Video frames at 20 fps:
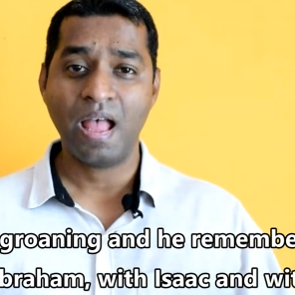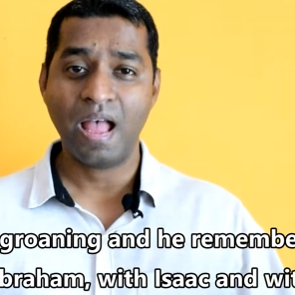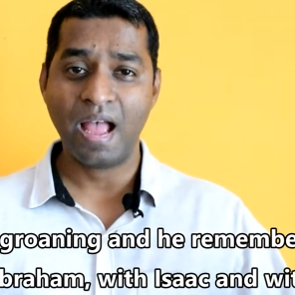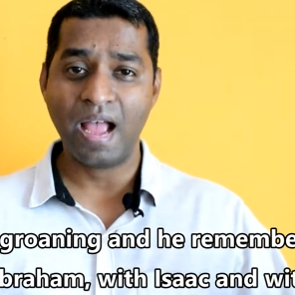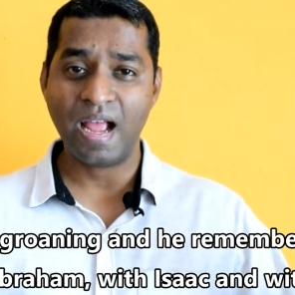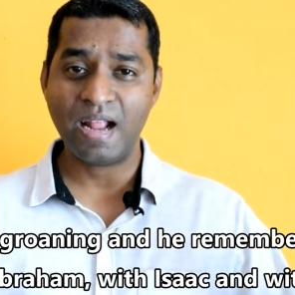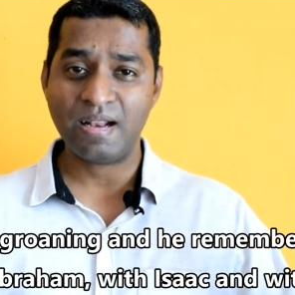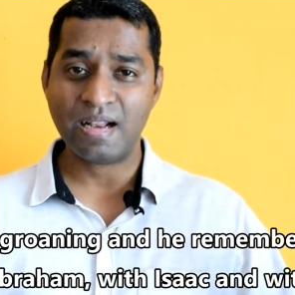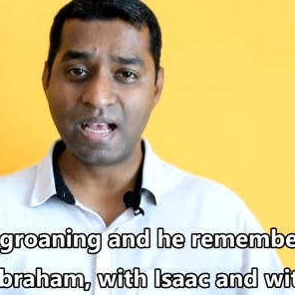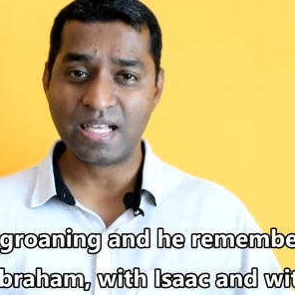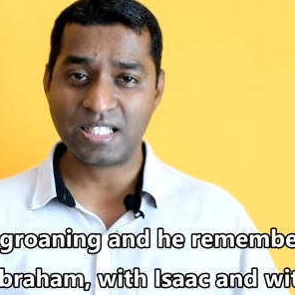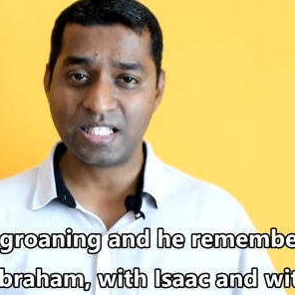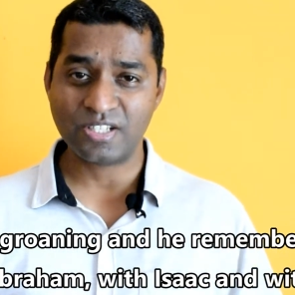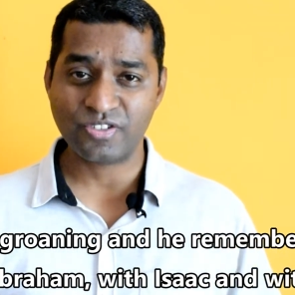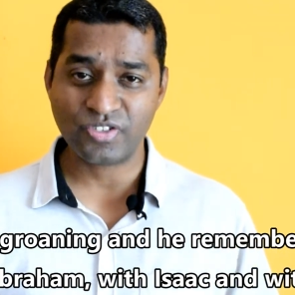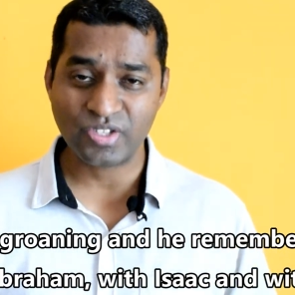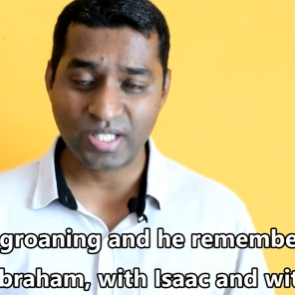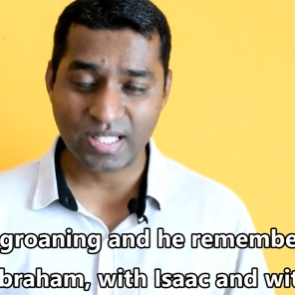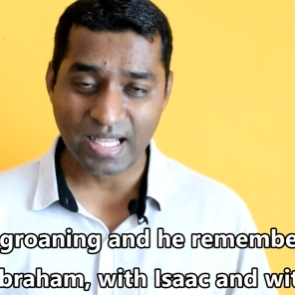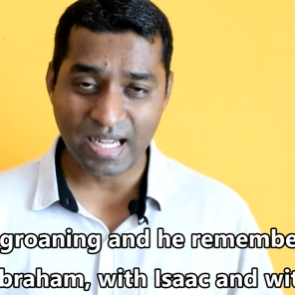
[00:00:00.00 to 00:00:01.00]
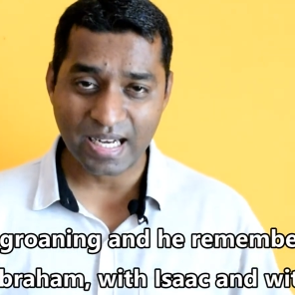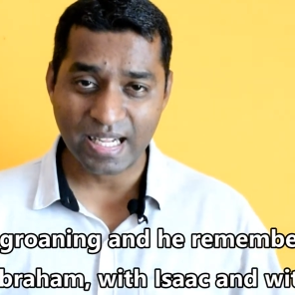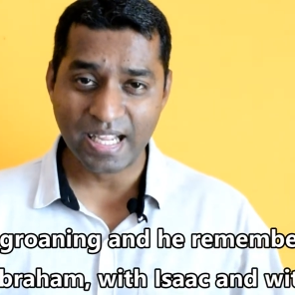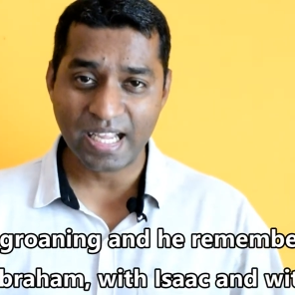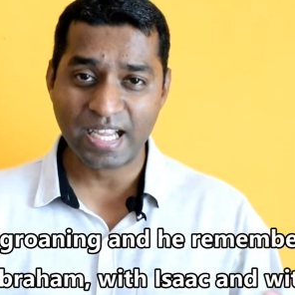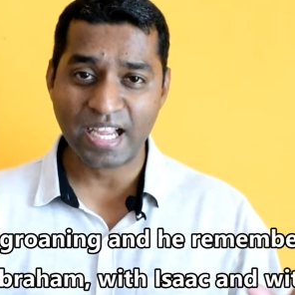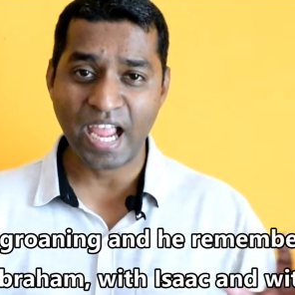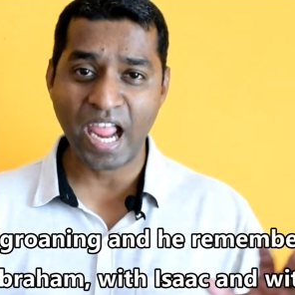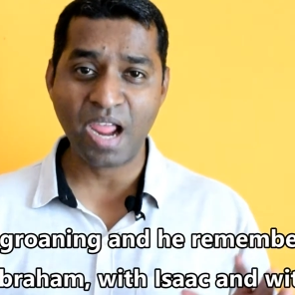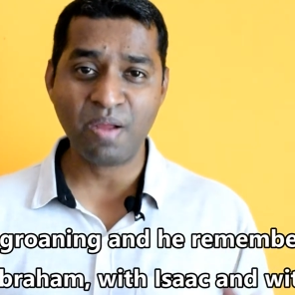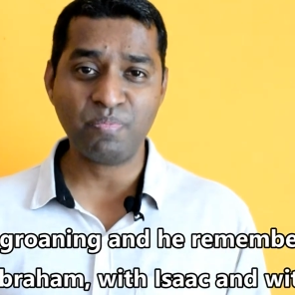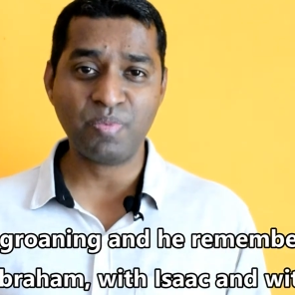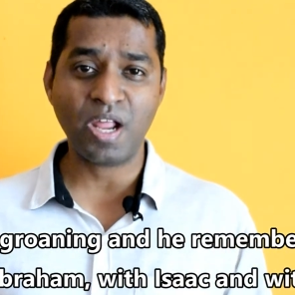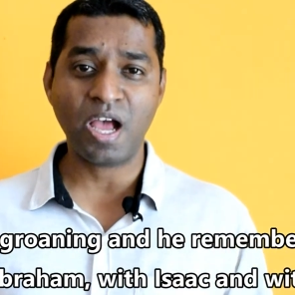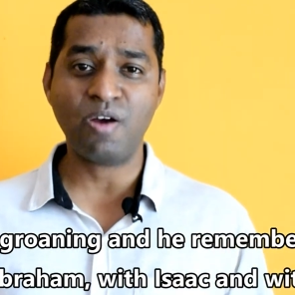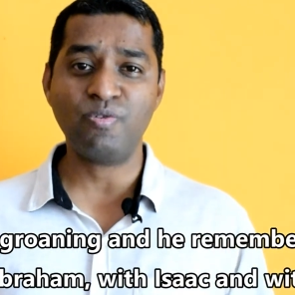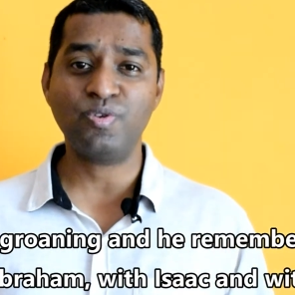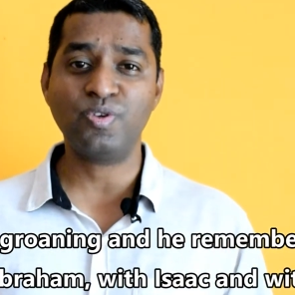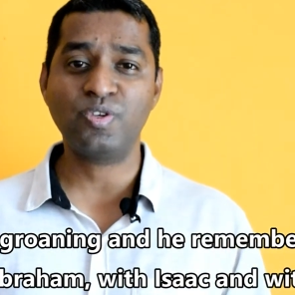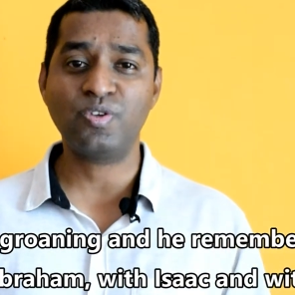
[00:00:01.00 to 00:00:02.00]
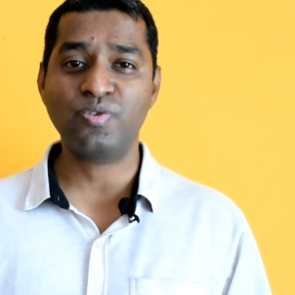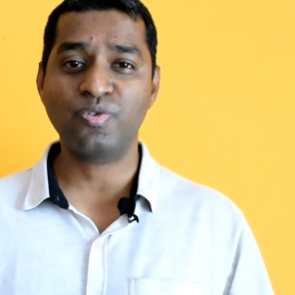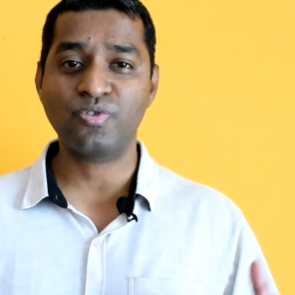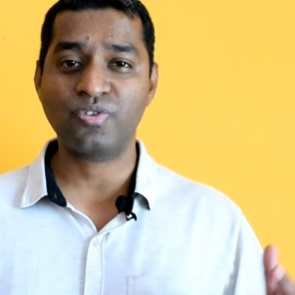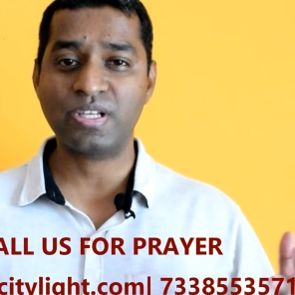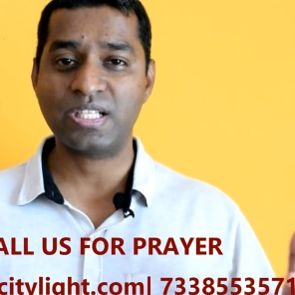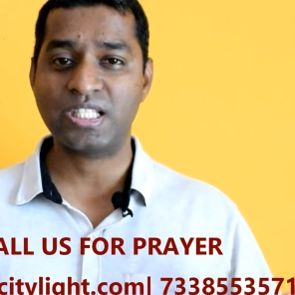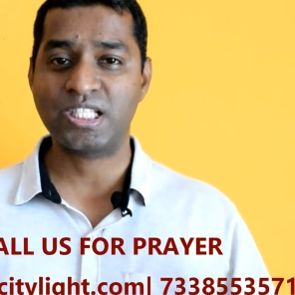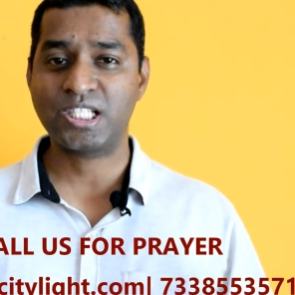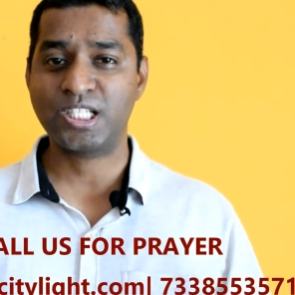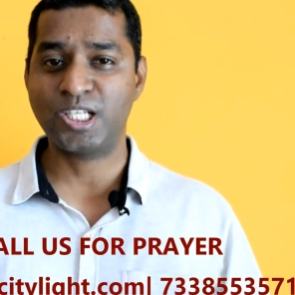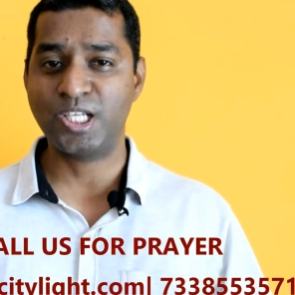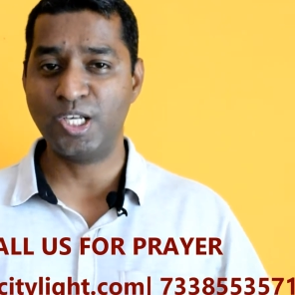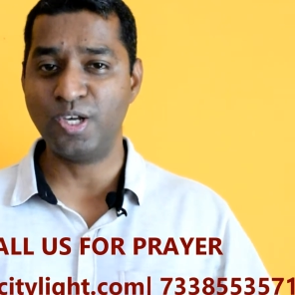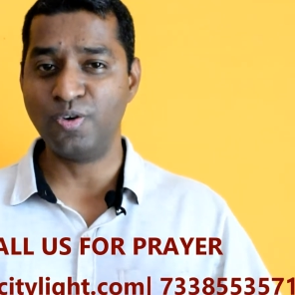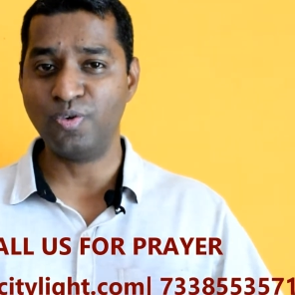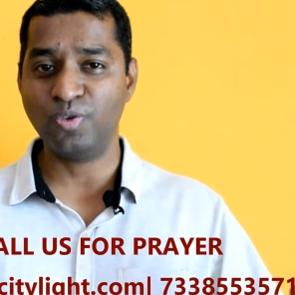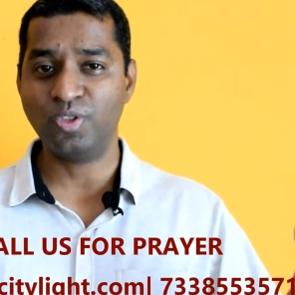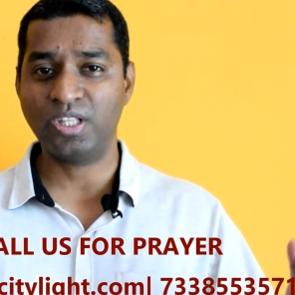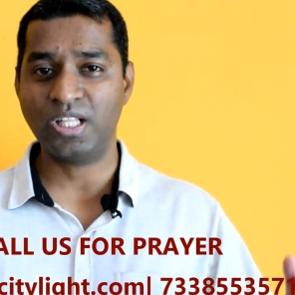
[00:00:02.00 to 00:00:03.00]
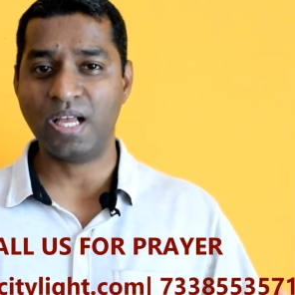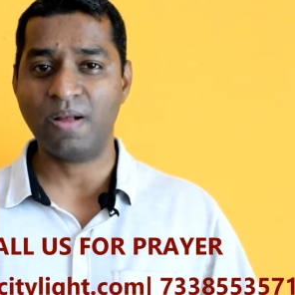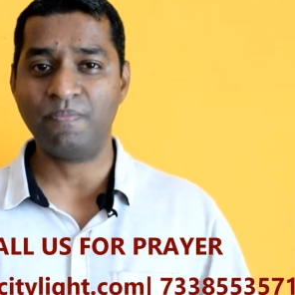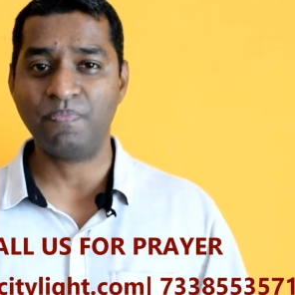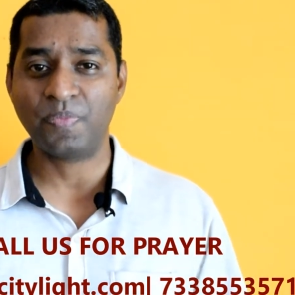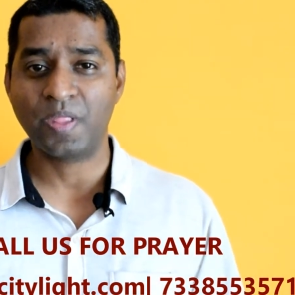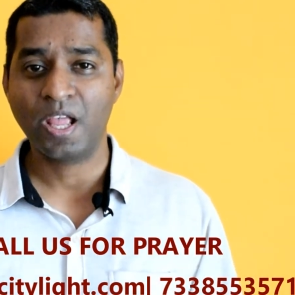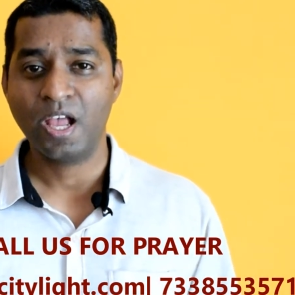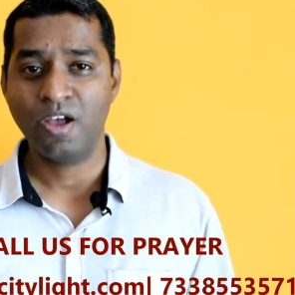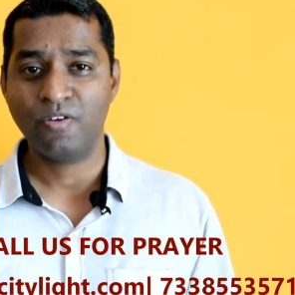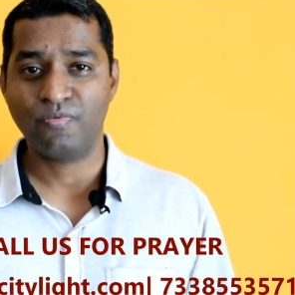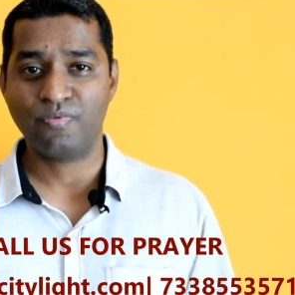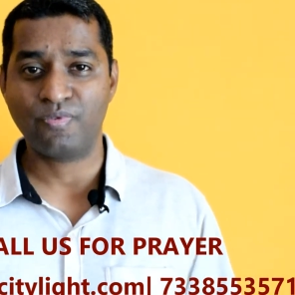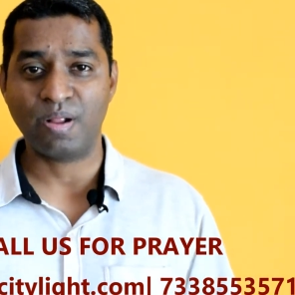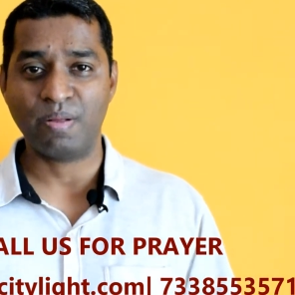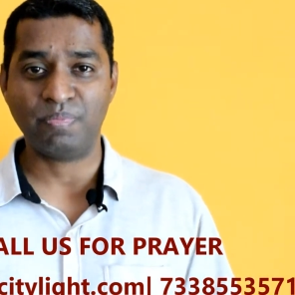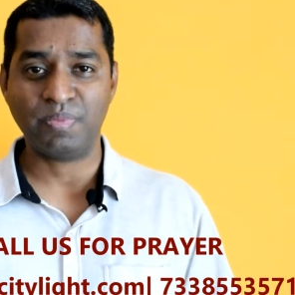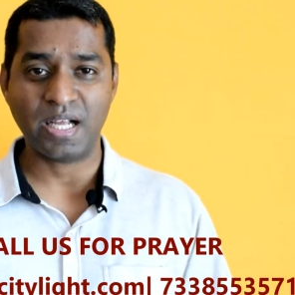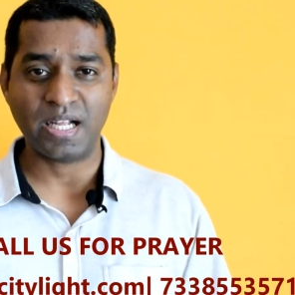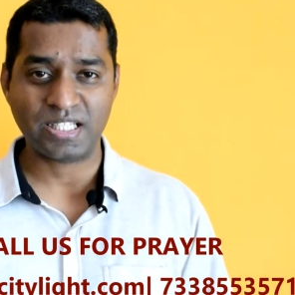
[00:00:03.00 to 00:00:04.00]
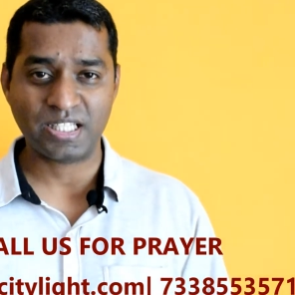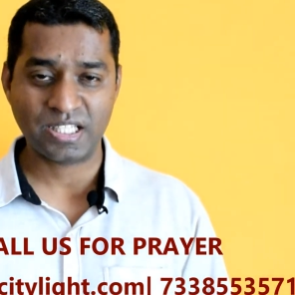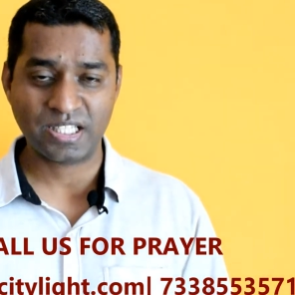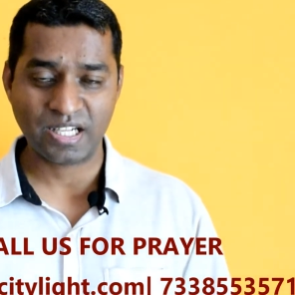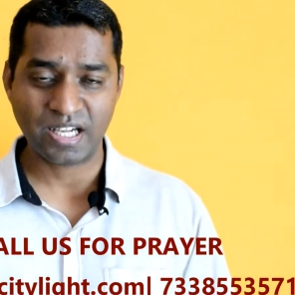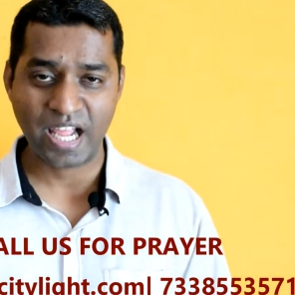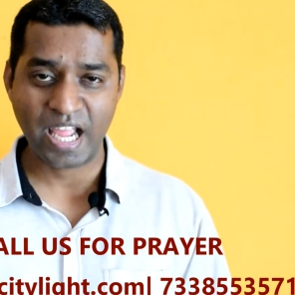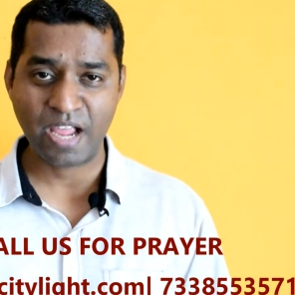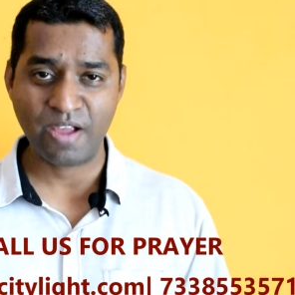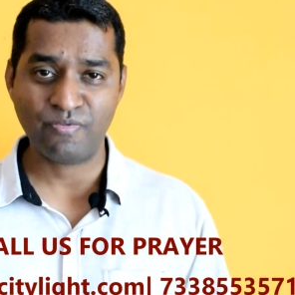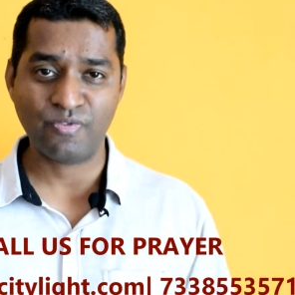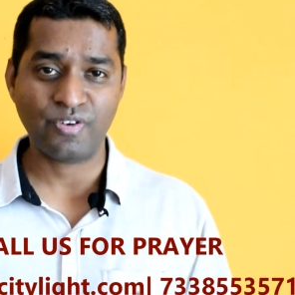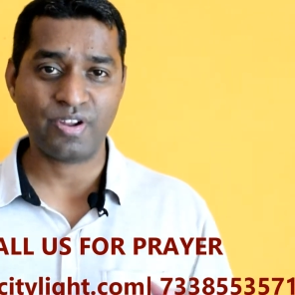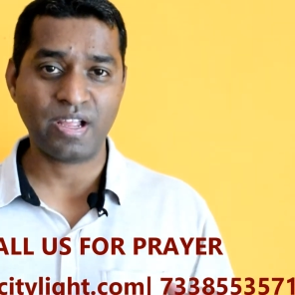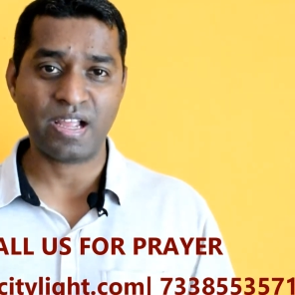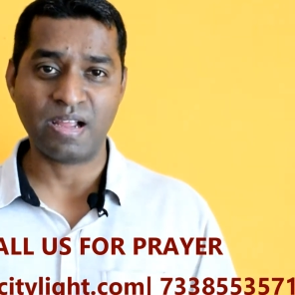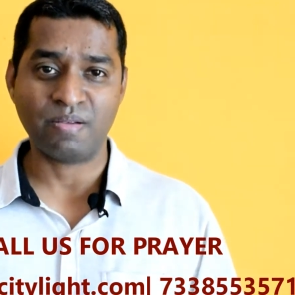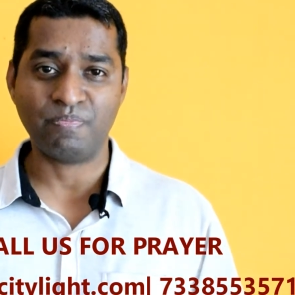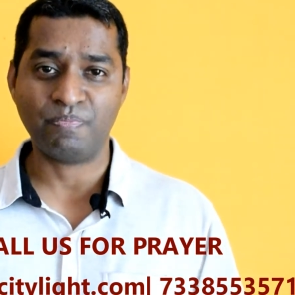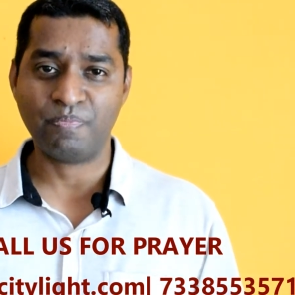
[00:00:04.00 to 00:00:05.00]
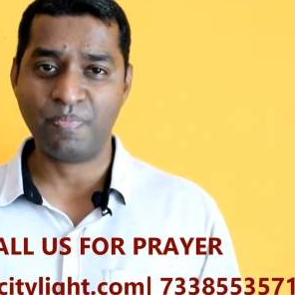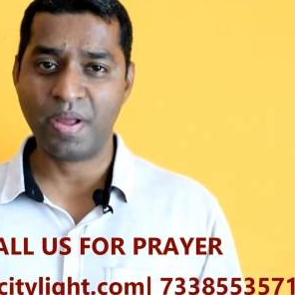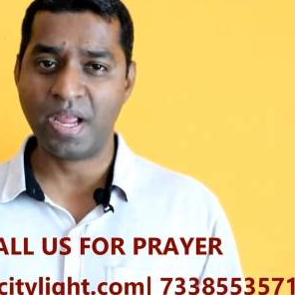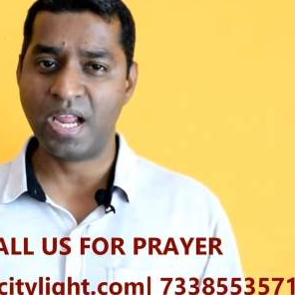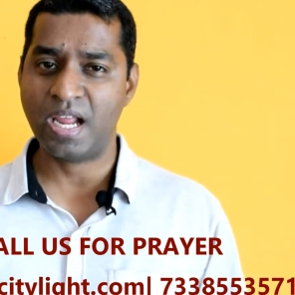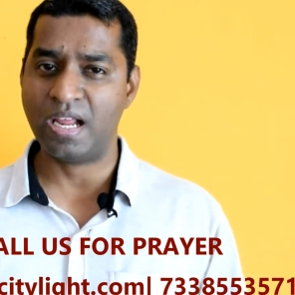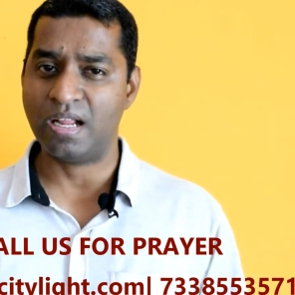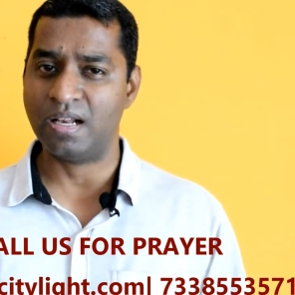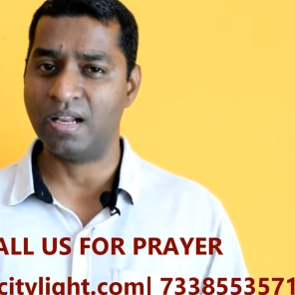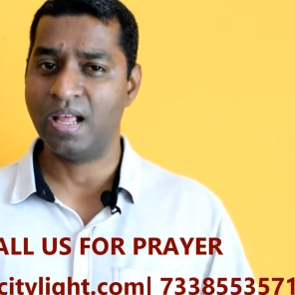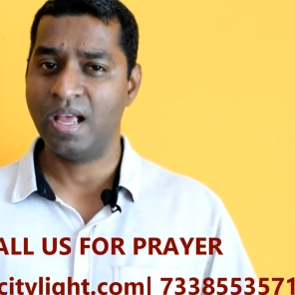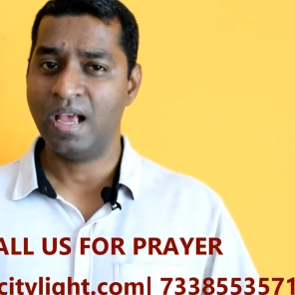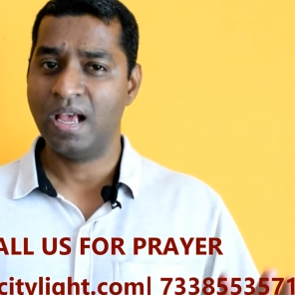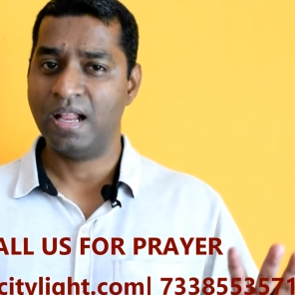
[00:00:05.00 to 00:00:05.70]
and as a result he came down to rescue them from that slavery and pain.